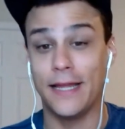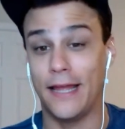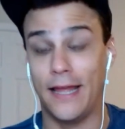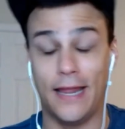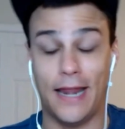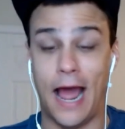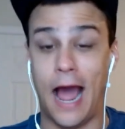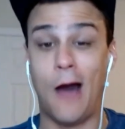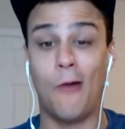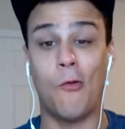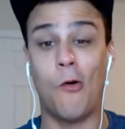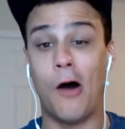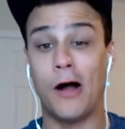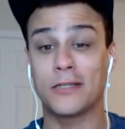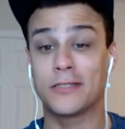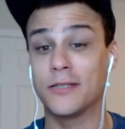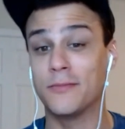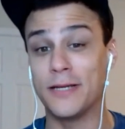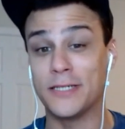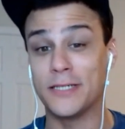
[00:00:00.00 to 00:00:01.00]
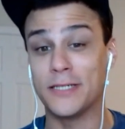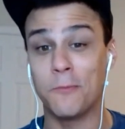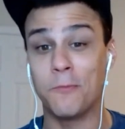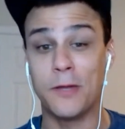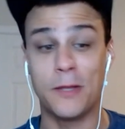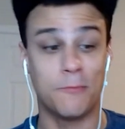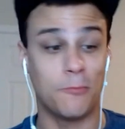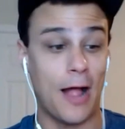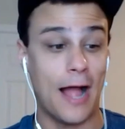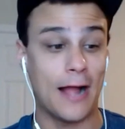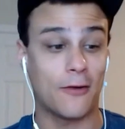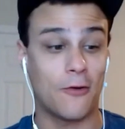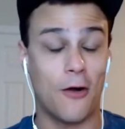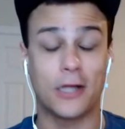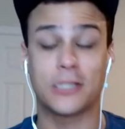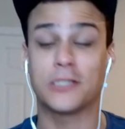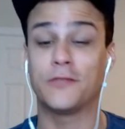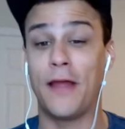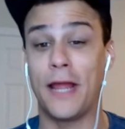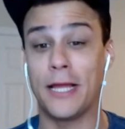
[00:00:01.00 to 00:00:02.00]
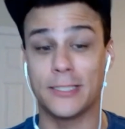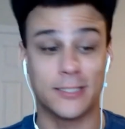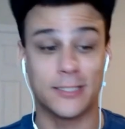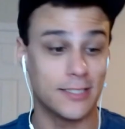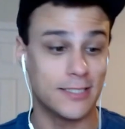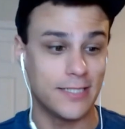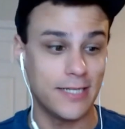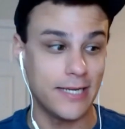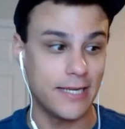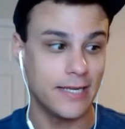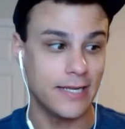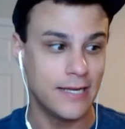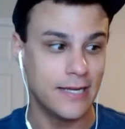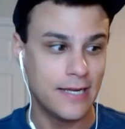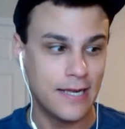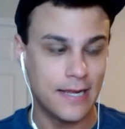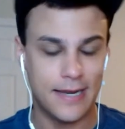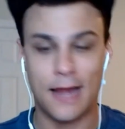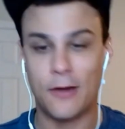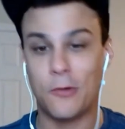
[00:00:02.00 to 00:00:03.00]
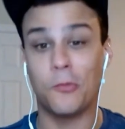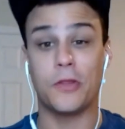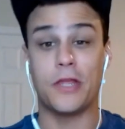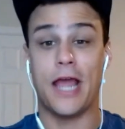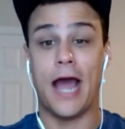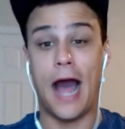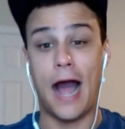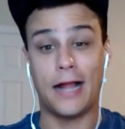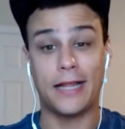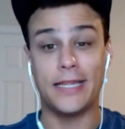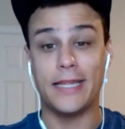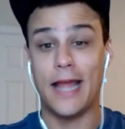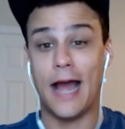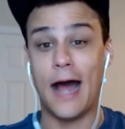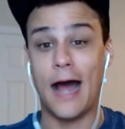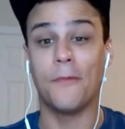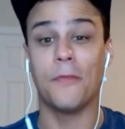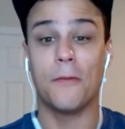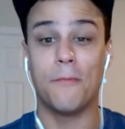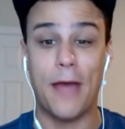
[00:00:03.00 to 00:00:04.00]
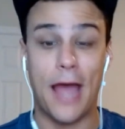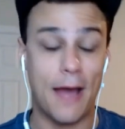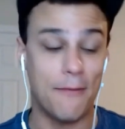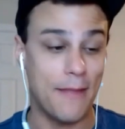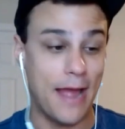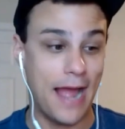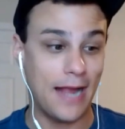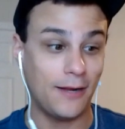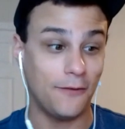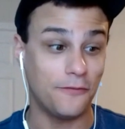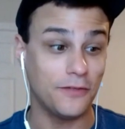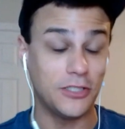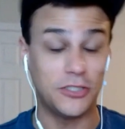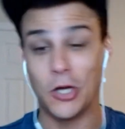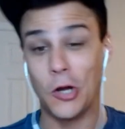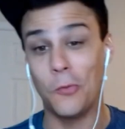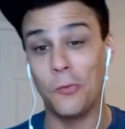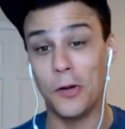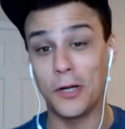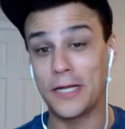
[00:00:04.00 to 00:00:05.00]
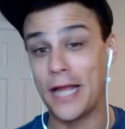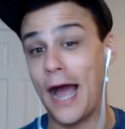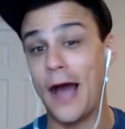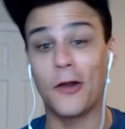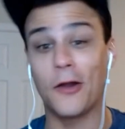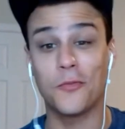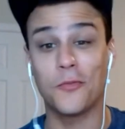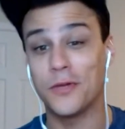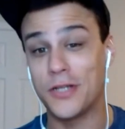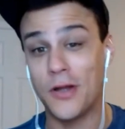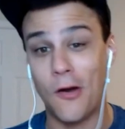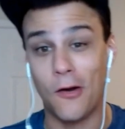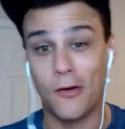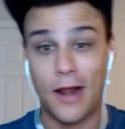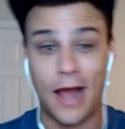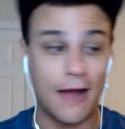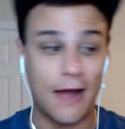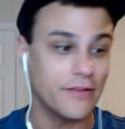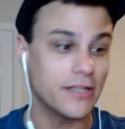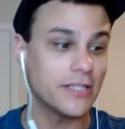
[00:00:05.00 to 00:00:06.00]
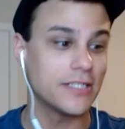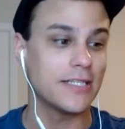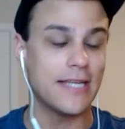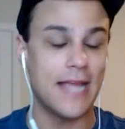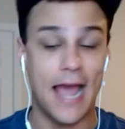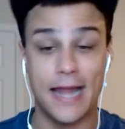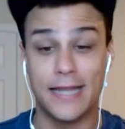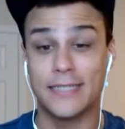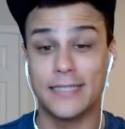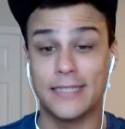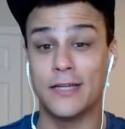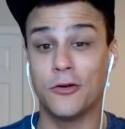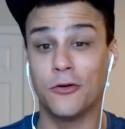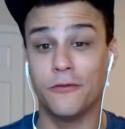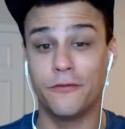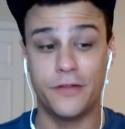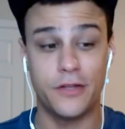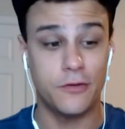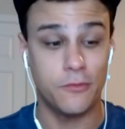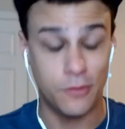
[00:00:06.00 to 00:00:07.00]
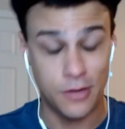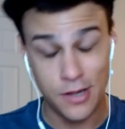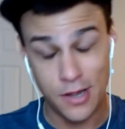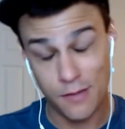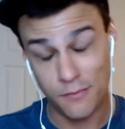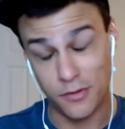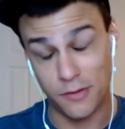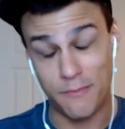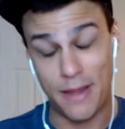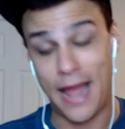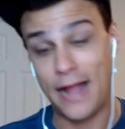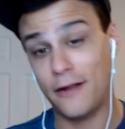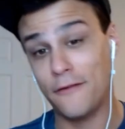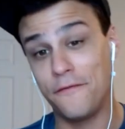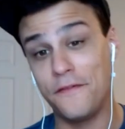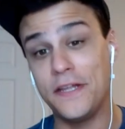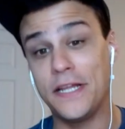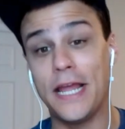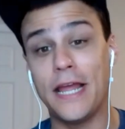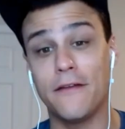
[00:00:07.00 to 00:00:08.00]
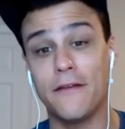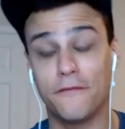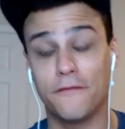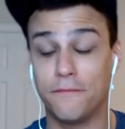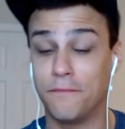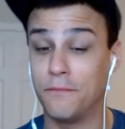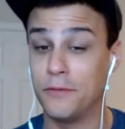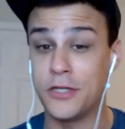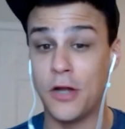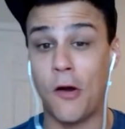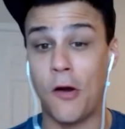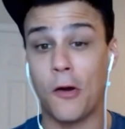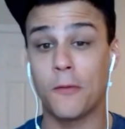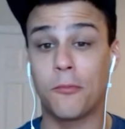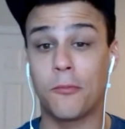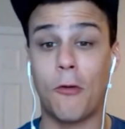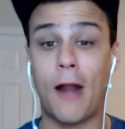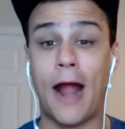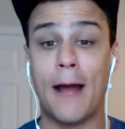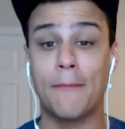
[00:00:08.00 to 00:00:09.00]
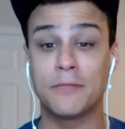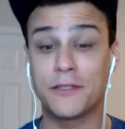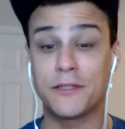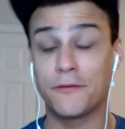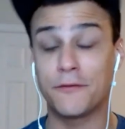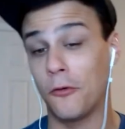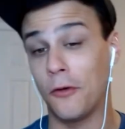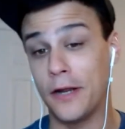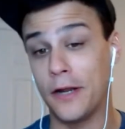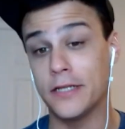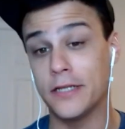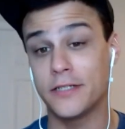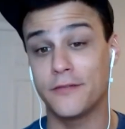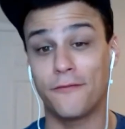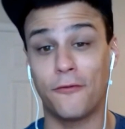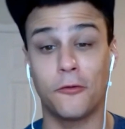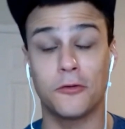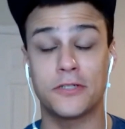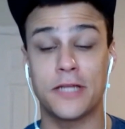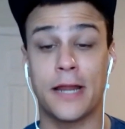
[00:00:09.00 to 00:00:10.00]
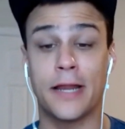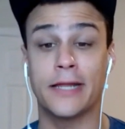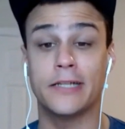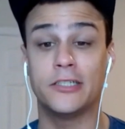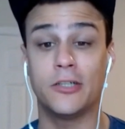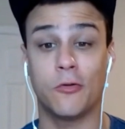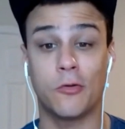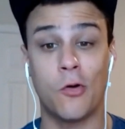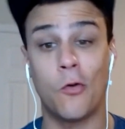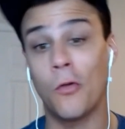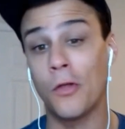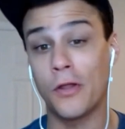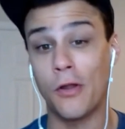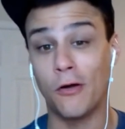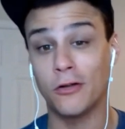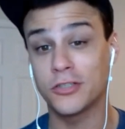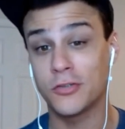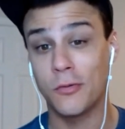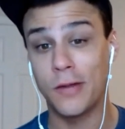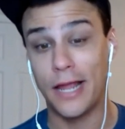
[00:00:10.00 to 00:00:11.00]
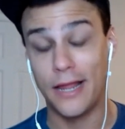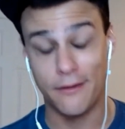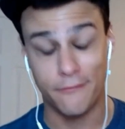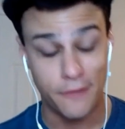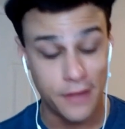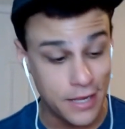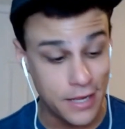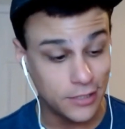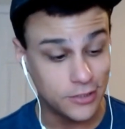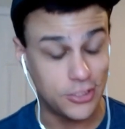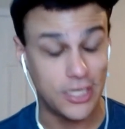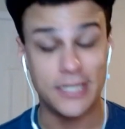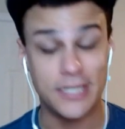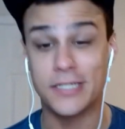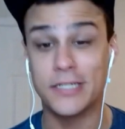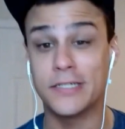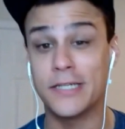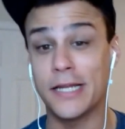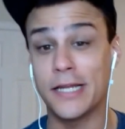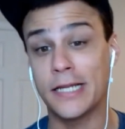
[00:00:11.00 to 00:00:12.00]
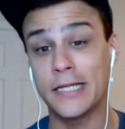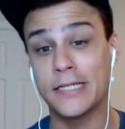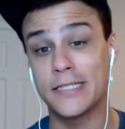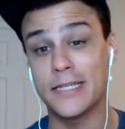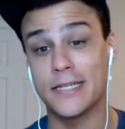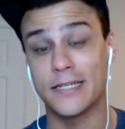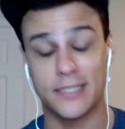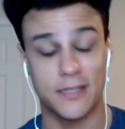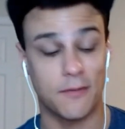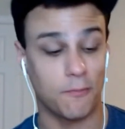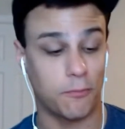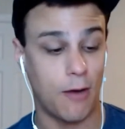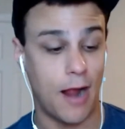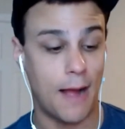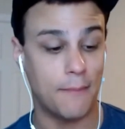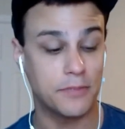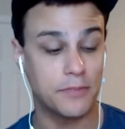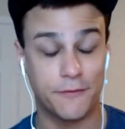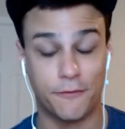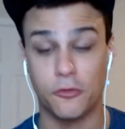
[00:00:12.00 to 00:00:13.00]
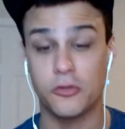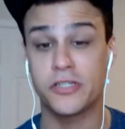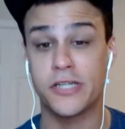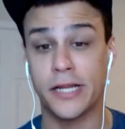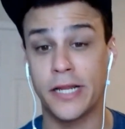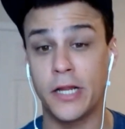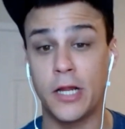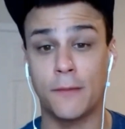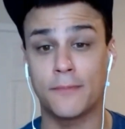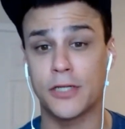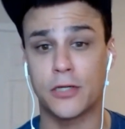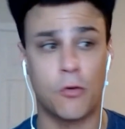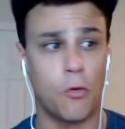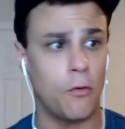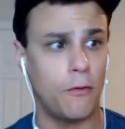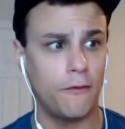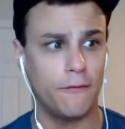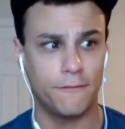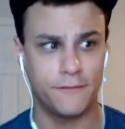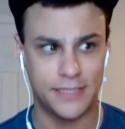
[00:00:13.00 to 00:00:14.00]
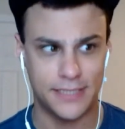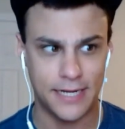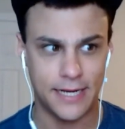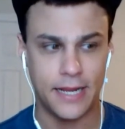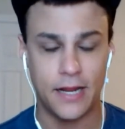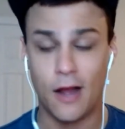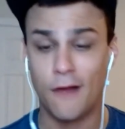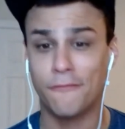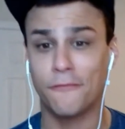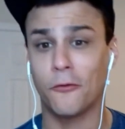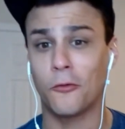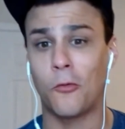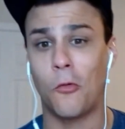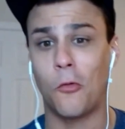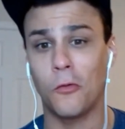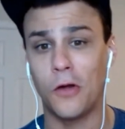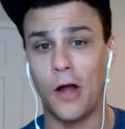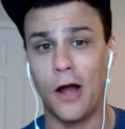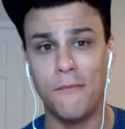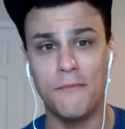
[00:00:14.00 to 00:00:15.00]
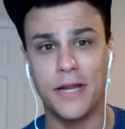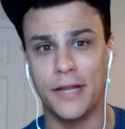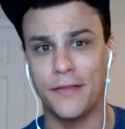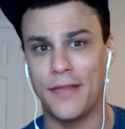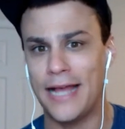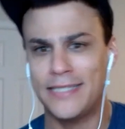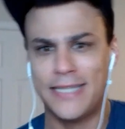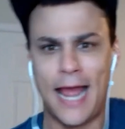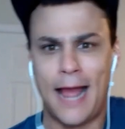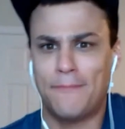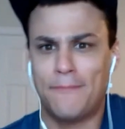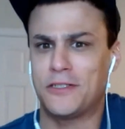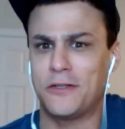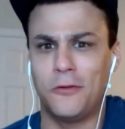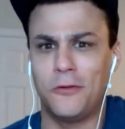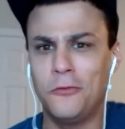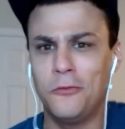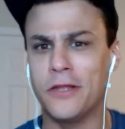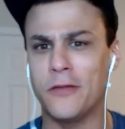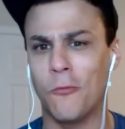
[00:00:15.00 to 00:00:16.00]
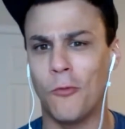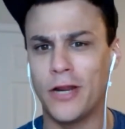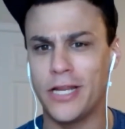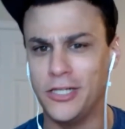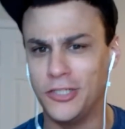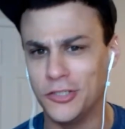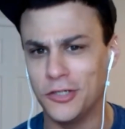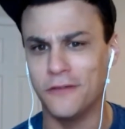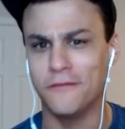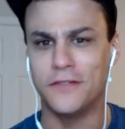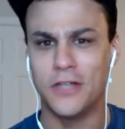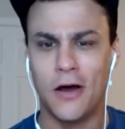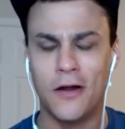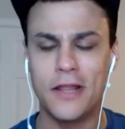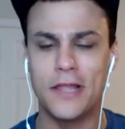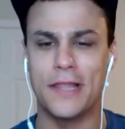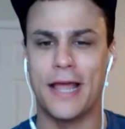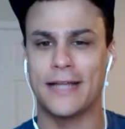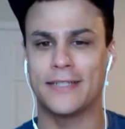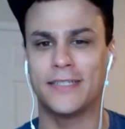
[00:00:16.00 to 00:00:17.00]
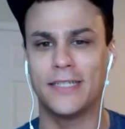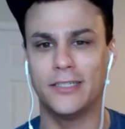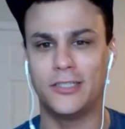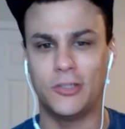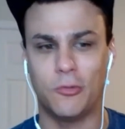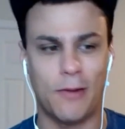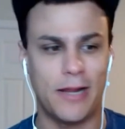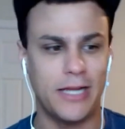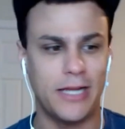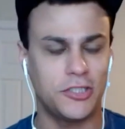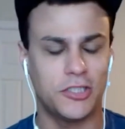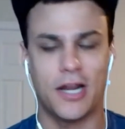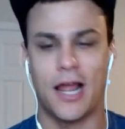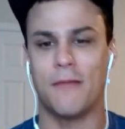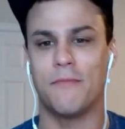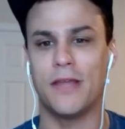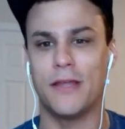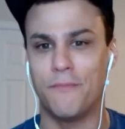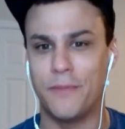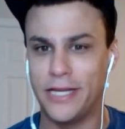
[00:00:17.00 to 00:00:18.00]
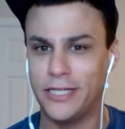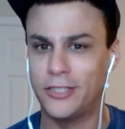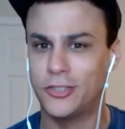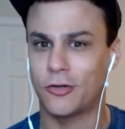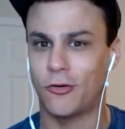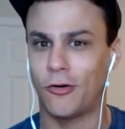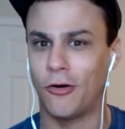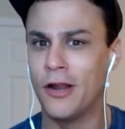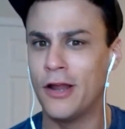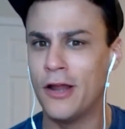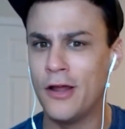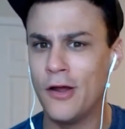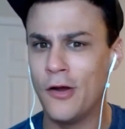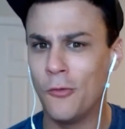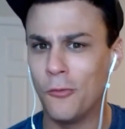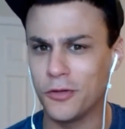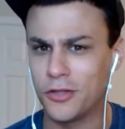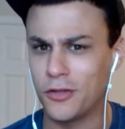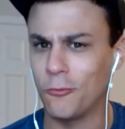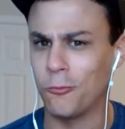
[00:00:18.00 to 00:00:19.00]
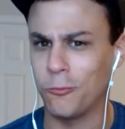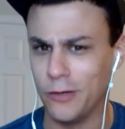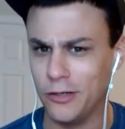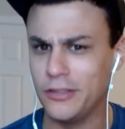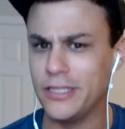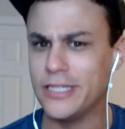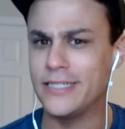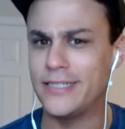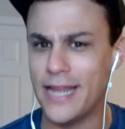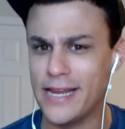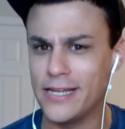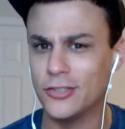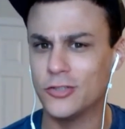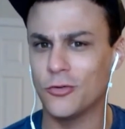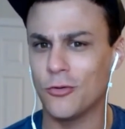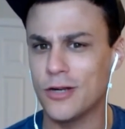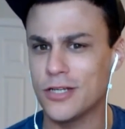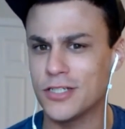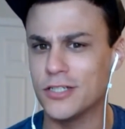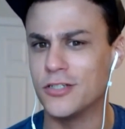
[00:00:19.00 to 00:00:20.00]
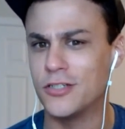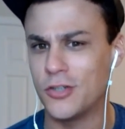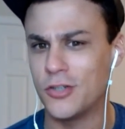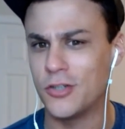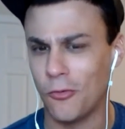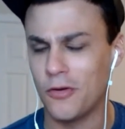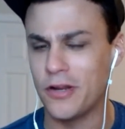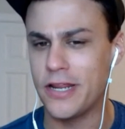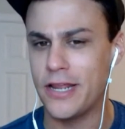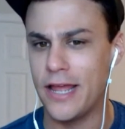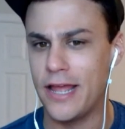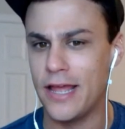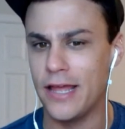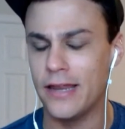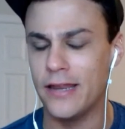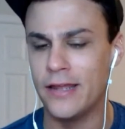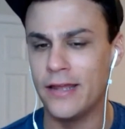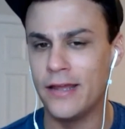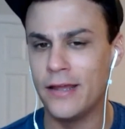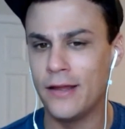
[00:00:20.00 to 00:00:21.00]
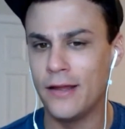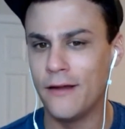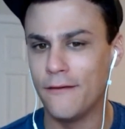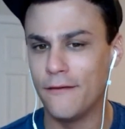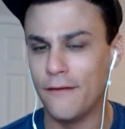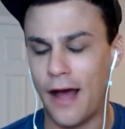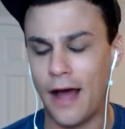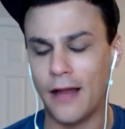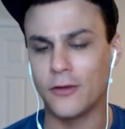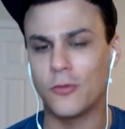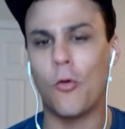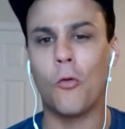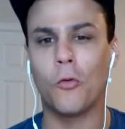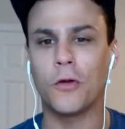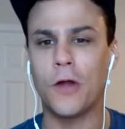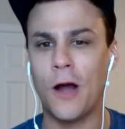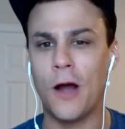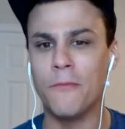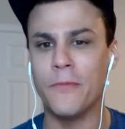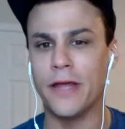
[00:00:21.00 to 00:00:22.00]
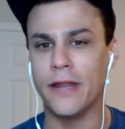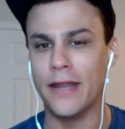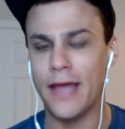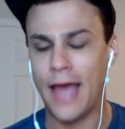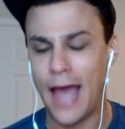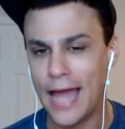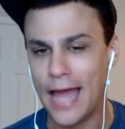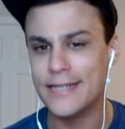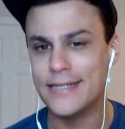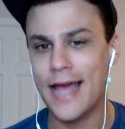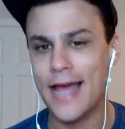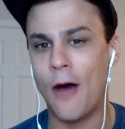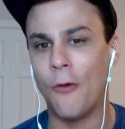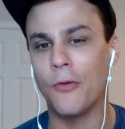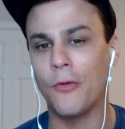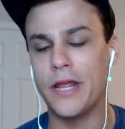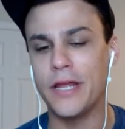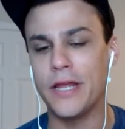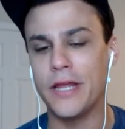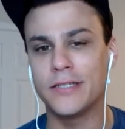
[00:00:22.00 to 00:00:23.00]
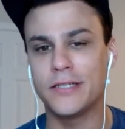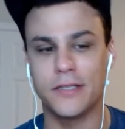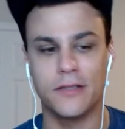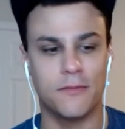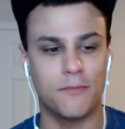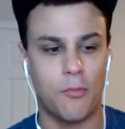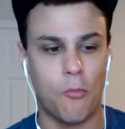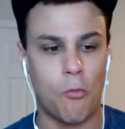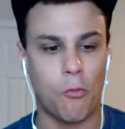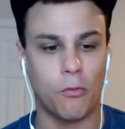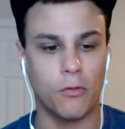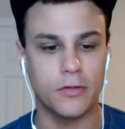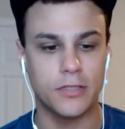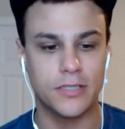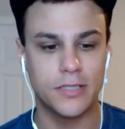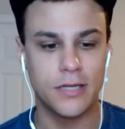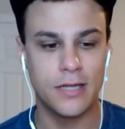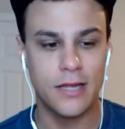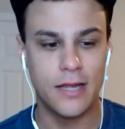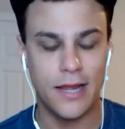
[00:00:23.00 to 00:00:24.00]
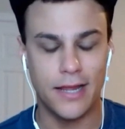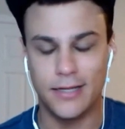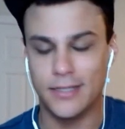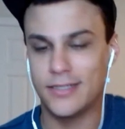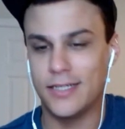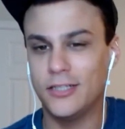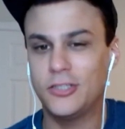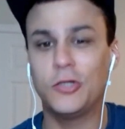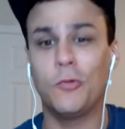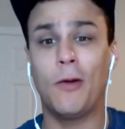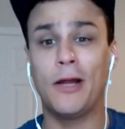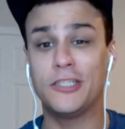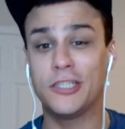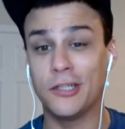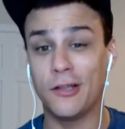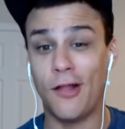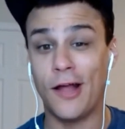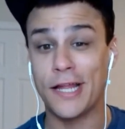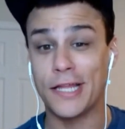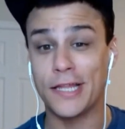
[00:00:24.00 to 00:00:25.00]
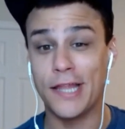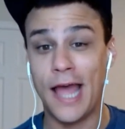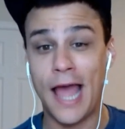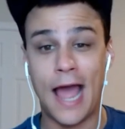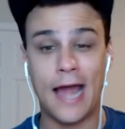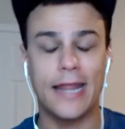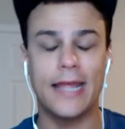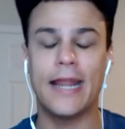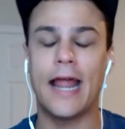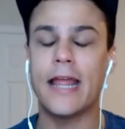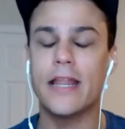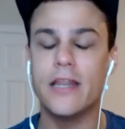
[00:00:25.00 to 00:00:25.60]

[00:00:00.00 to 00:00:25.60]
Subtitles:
And how awesome has it been, Blackhawks fans, to see not only hockey on the Pat McAfee show, but Connor Bedard obviously had his interview, but McAfee gave Bedard props for his first NHL goal and also gave Jason Dickinson some props for sticking up for Cole Gutman. And that's absolutely what he should have done in that situation. I mean, Beecher with a really dangerous, dirty hit on Cole Gutman head down into the boards in a situation like that. And I